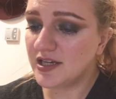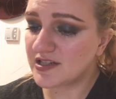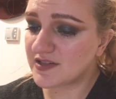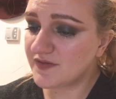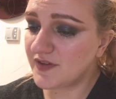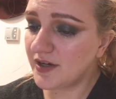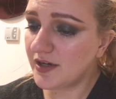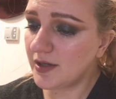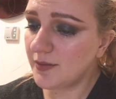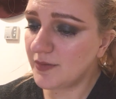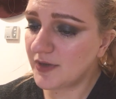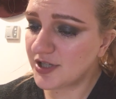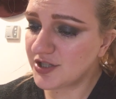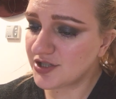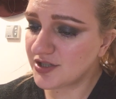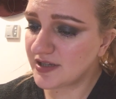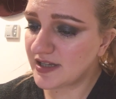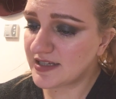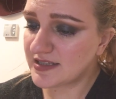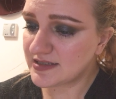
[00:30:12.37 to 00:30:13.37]
is very
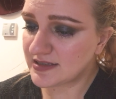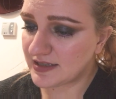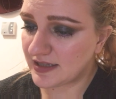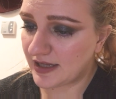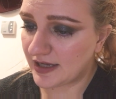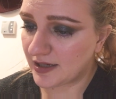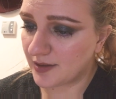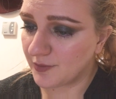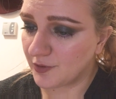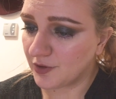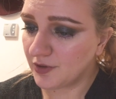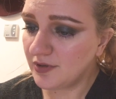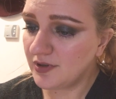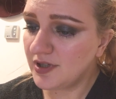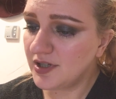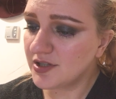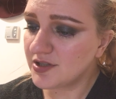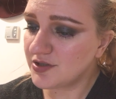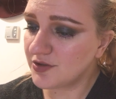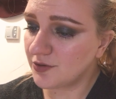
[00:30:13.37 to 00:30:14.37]
much less liable
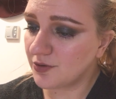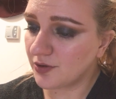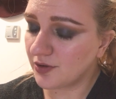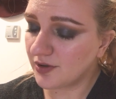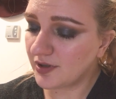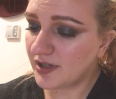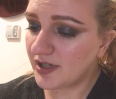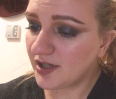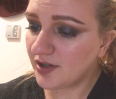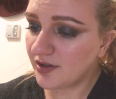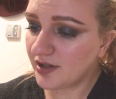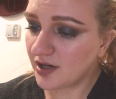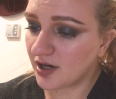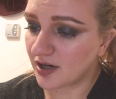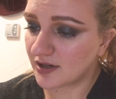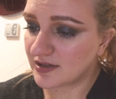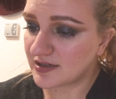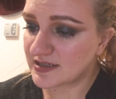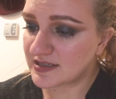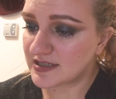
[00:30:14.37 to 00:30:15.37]
to coronary
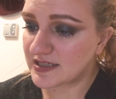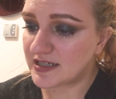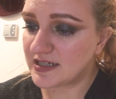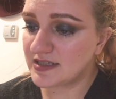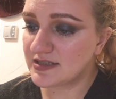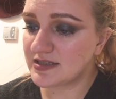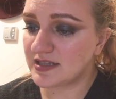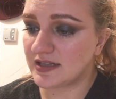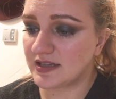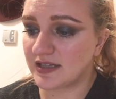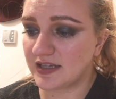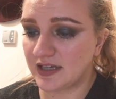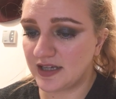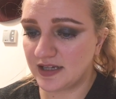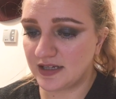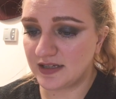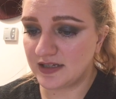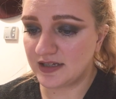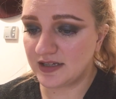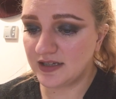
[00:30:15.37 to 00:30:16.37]
heart disease than the
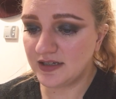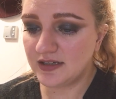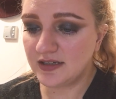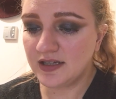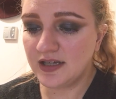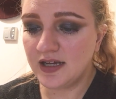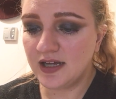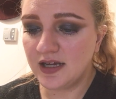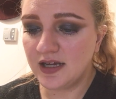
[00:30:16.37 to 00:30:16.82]
Indian,